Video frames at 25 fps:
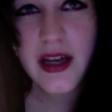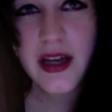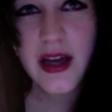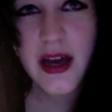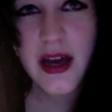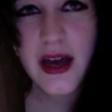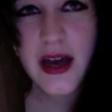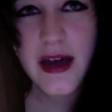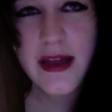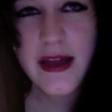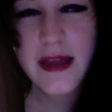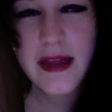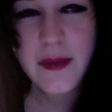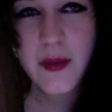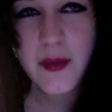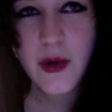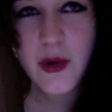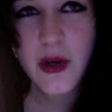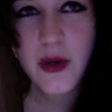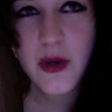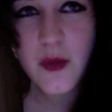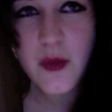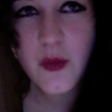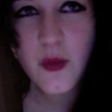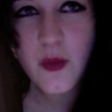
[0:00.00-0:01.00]
At the
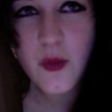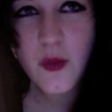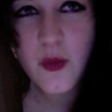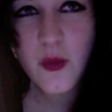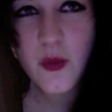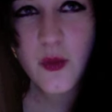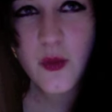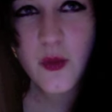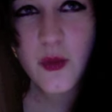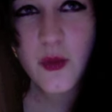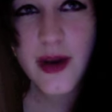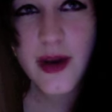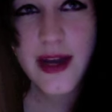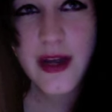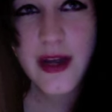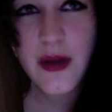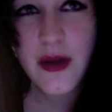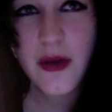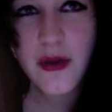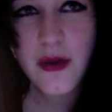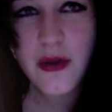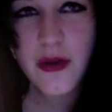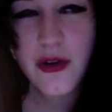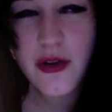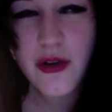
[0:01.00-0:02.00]
point where
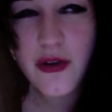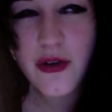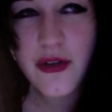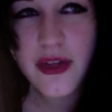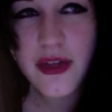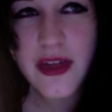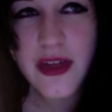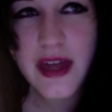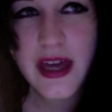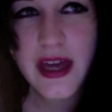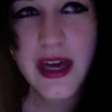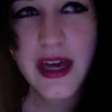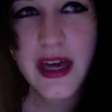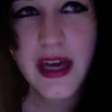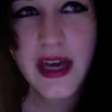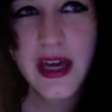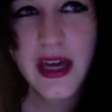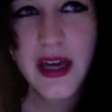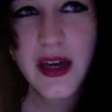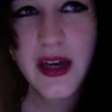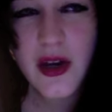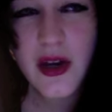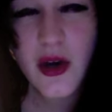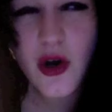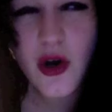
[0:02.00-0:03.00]
you're thinking
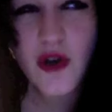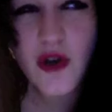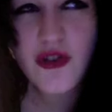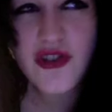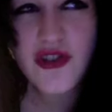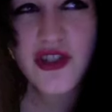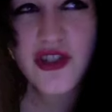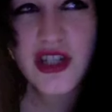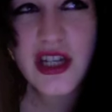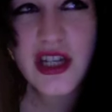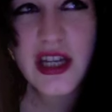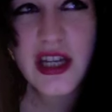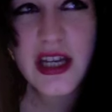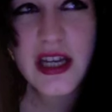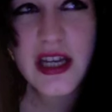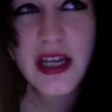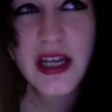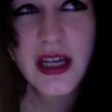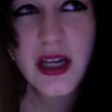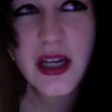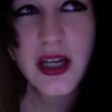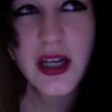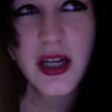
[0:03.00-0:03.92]
constantly,